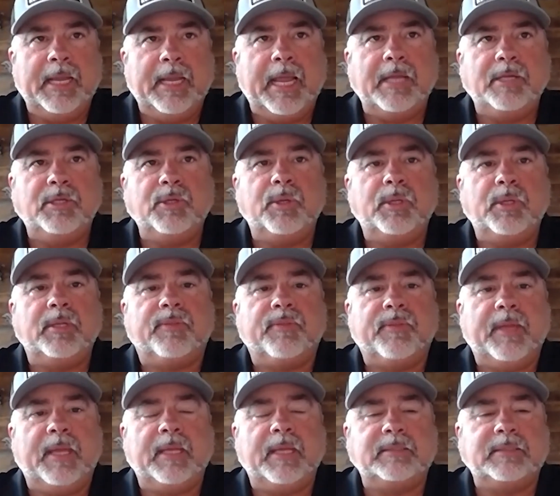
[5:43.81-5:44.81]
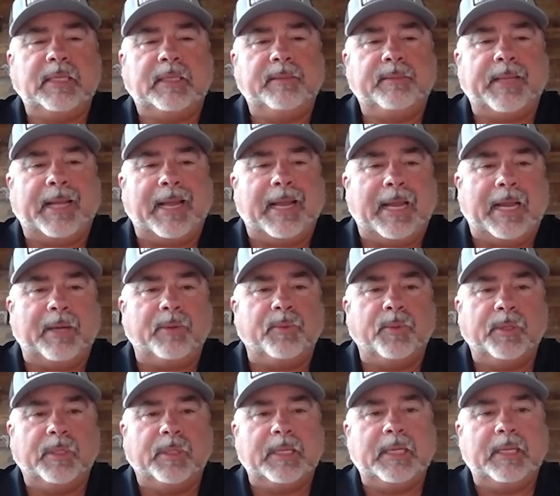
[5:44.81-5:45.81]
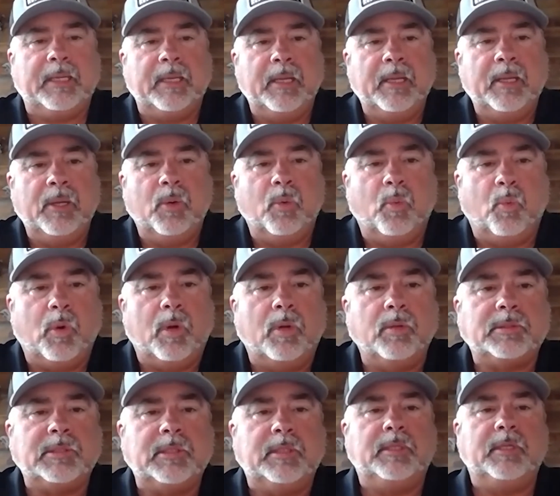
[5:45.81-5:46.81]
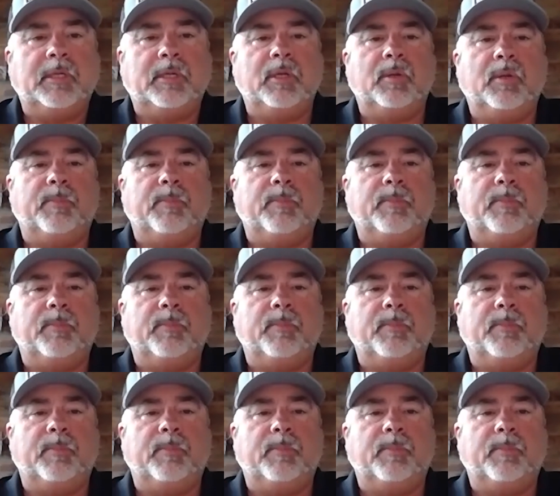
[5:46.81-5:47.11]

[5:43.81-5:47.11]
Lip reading: and doing the things that I really want to do,